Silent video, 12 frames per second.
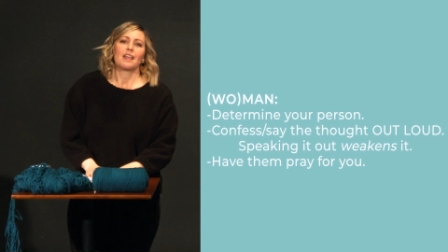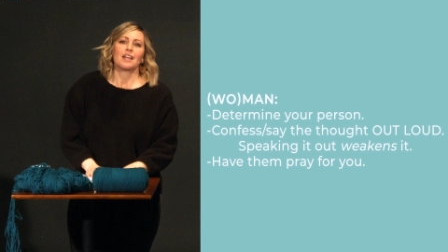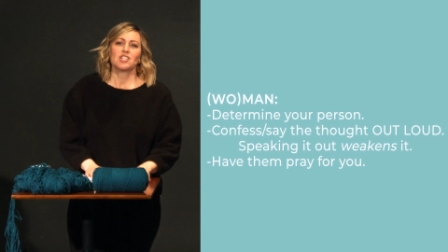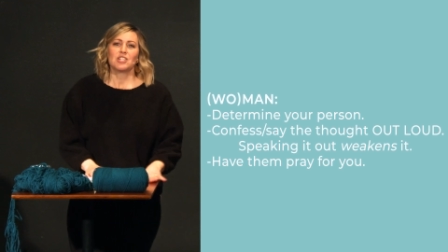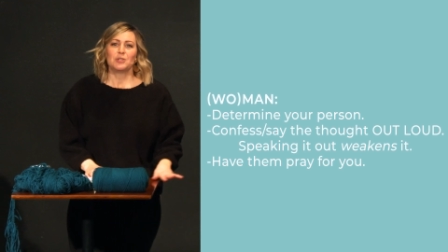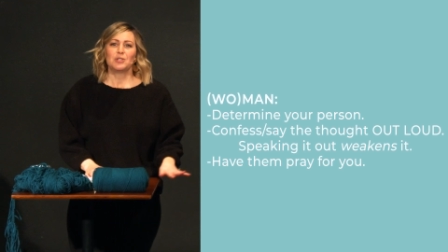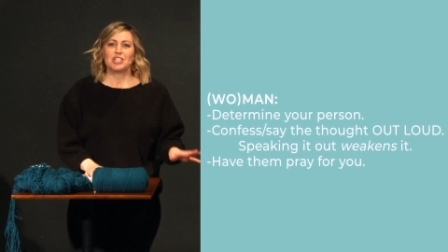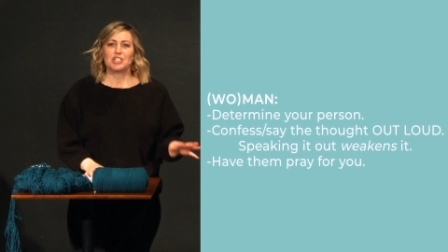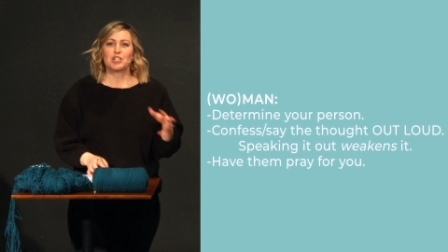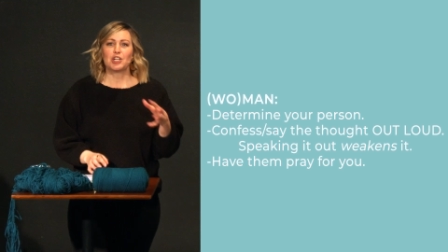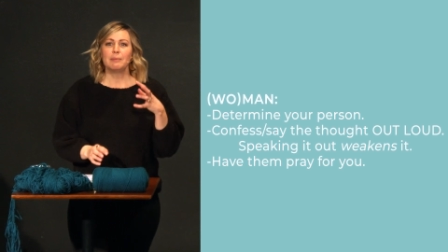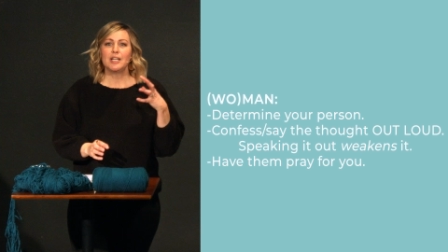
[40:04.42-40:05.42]
So
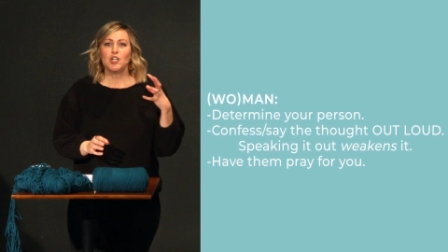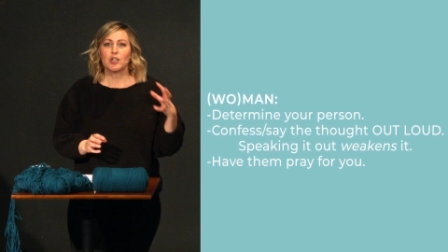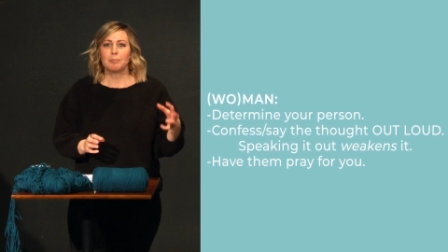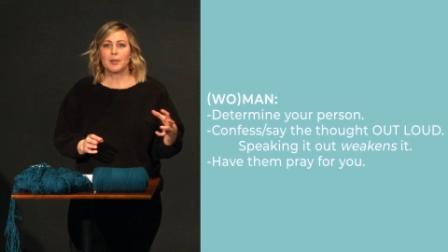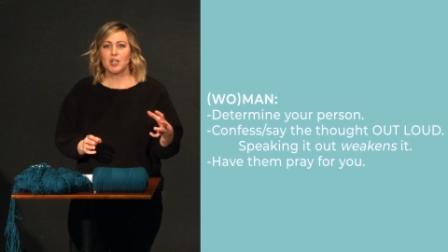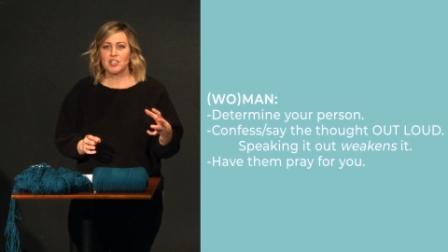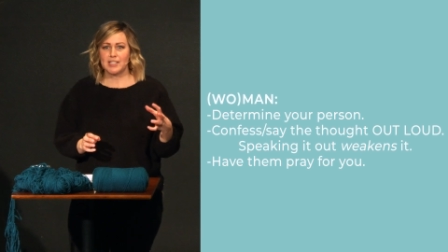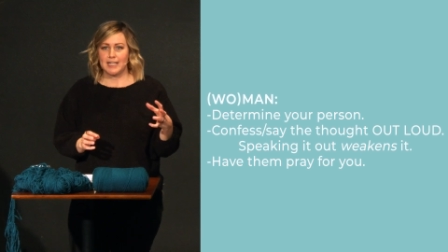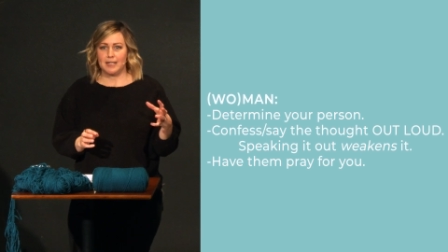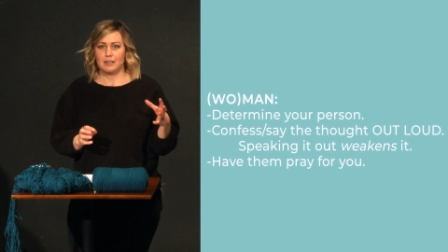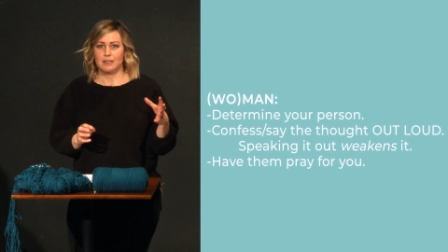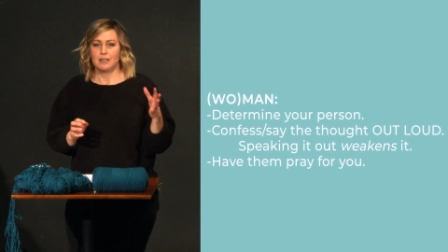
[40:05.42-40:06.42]
determine your
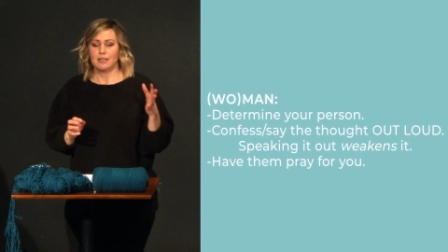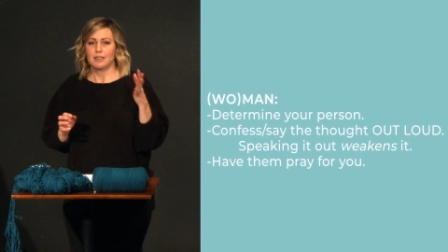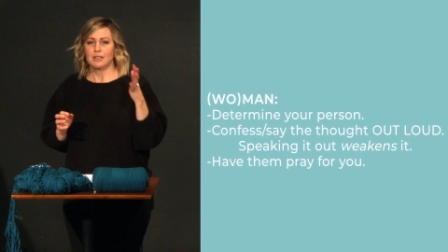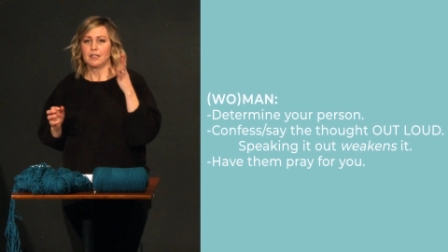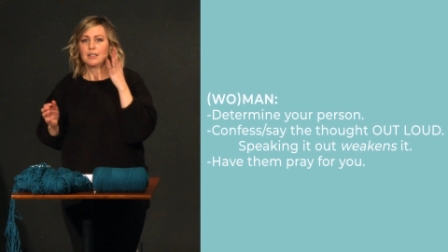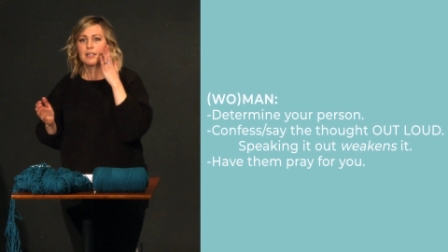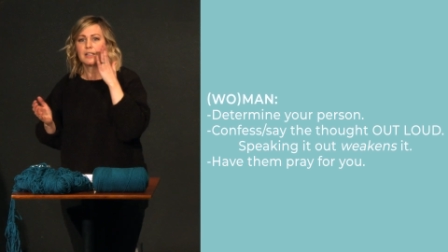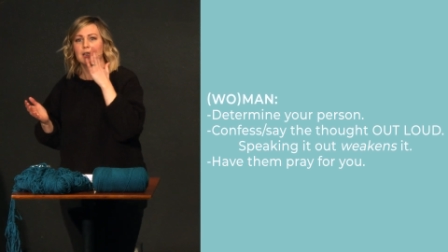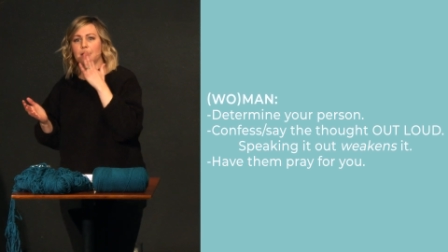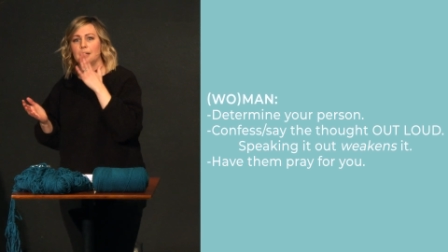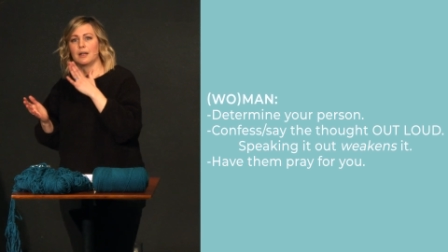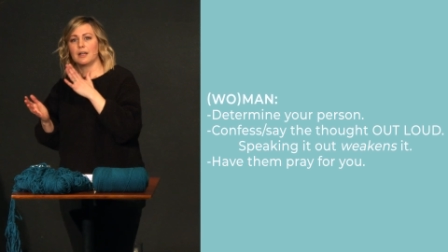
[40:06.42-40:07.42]
person.
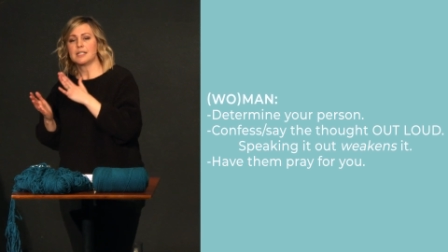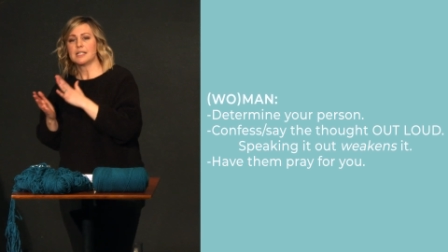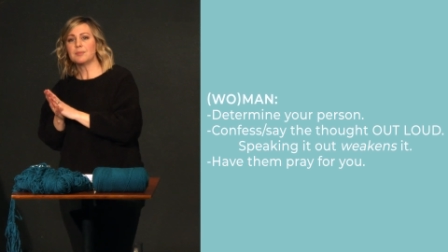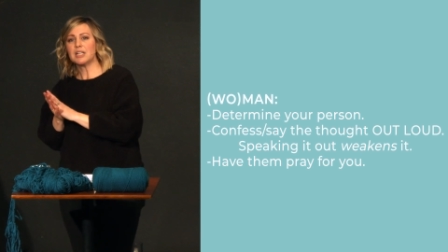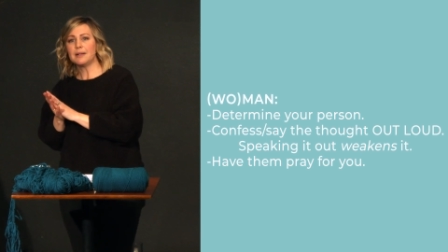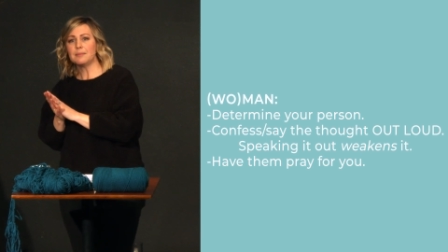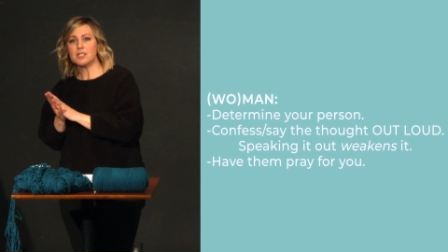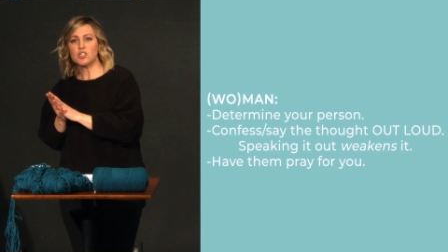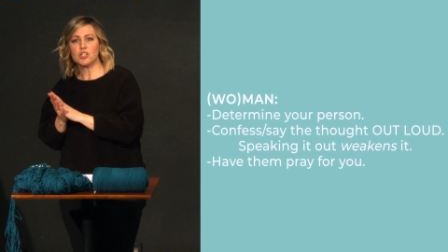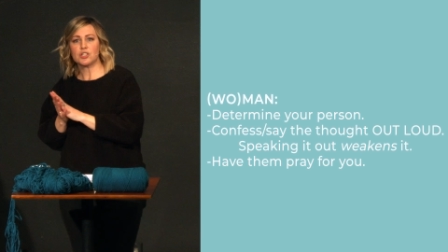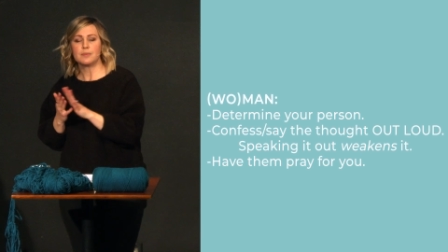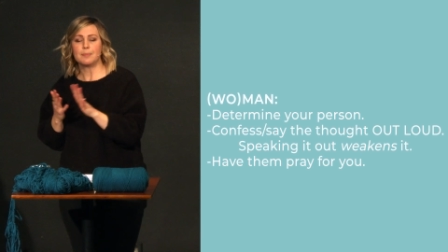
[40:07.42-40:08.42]
Sometimes it's
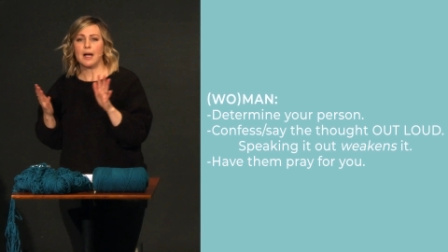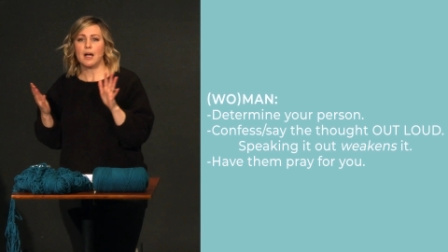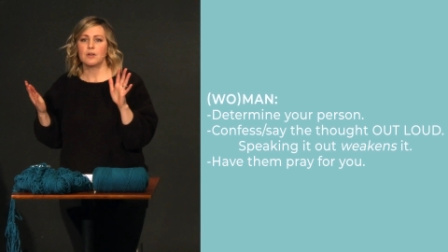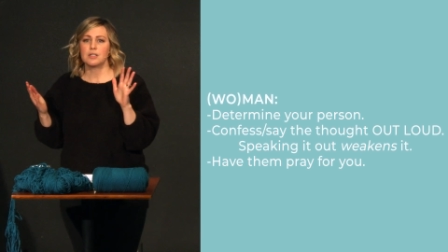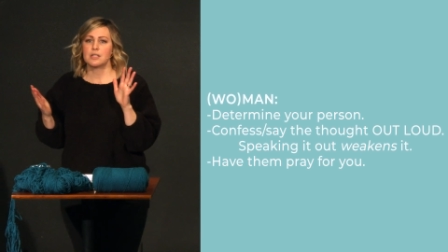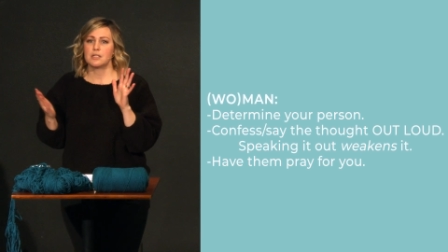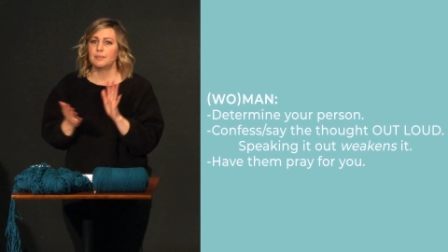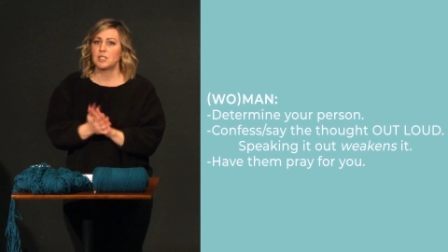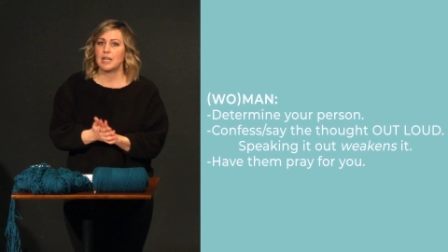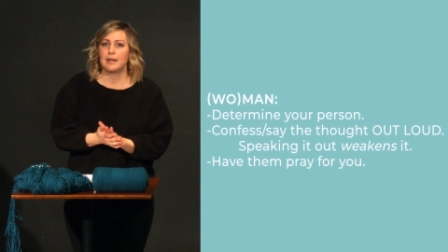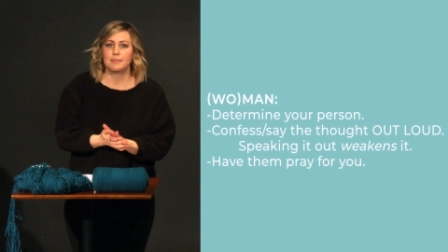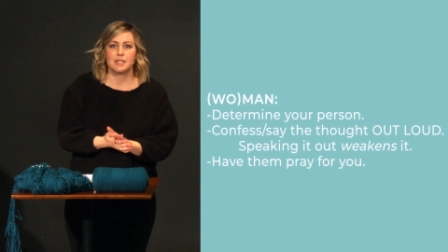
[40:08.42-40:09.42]
your spouse,
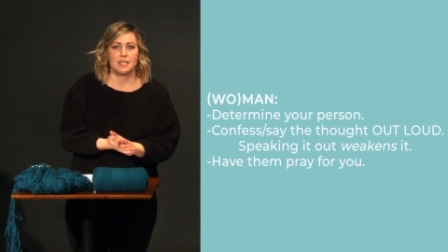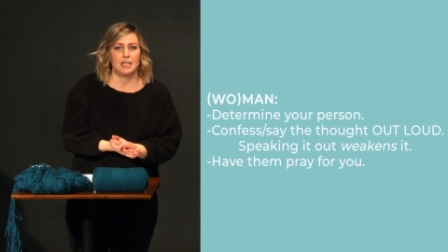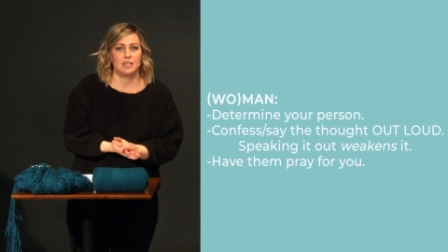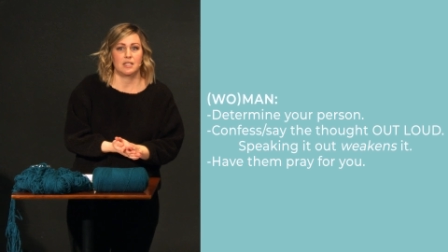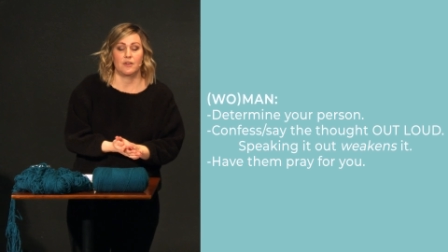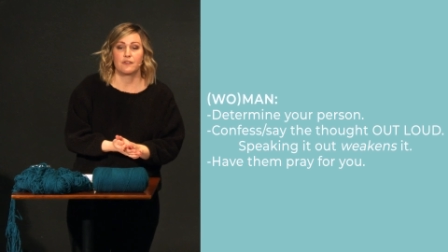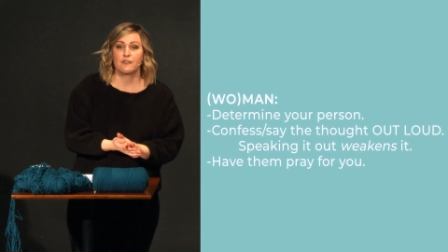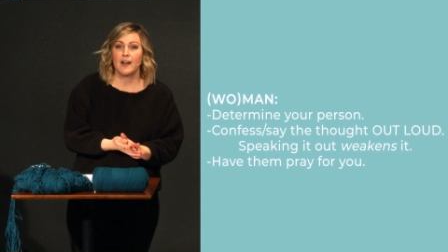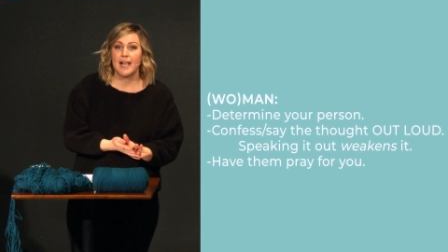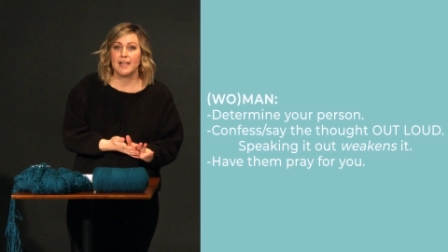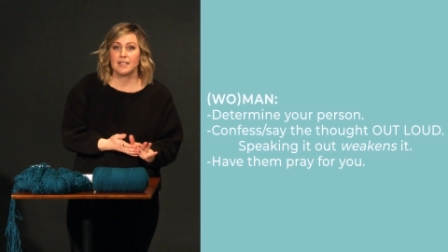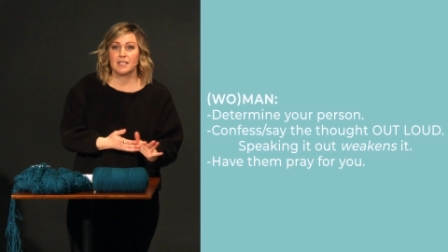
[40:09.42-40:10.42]
sometimes it's a
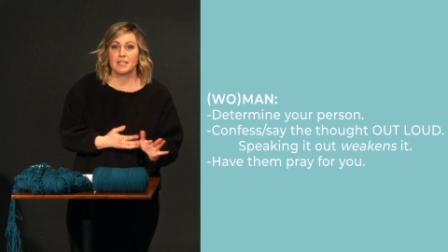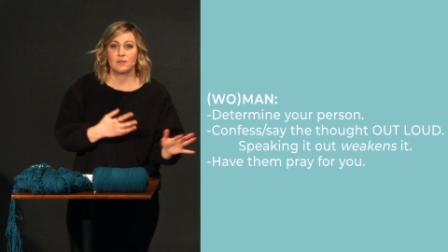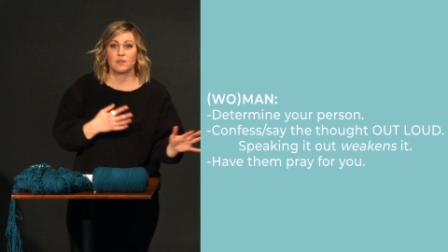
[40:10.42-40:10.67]
friend.